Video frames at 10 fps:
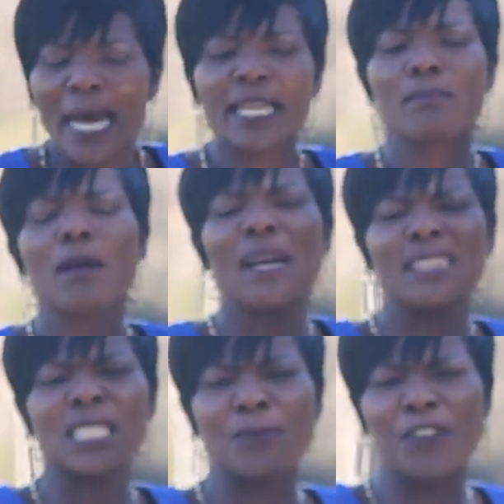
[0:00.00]
I remember
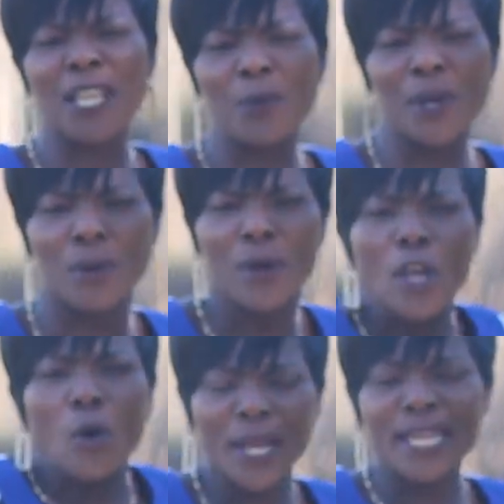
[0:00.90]
this very well.
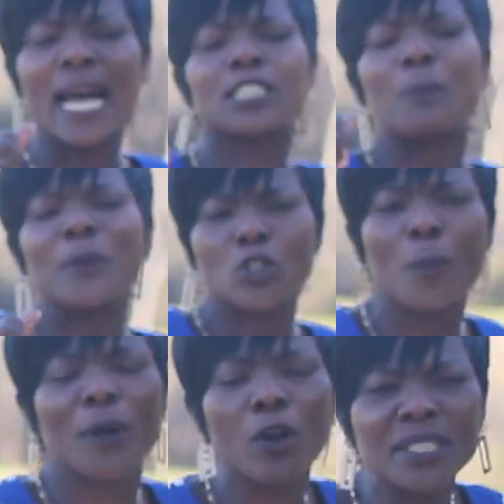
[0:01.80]
When
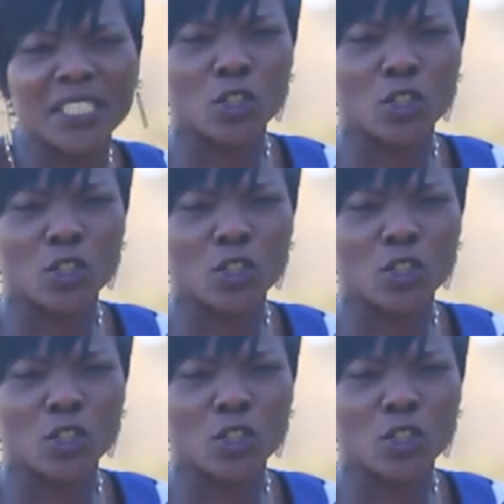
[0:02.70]
Archbishop launched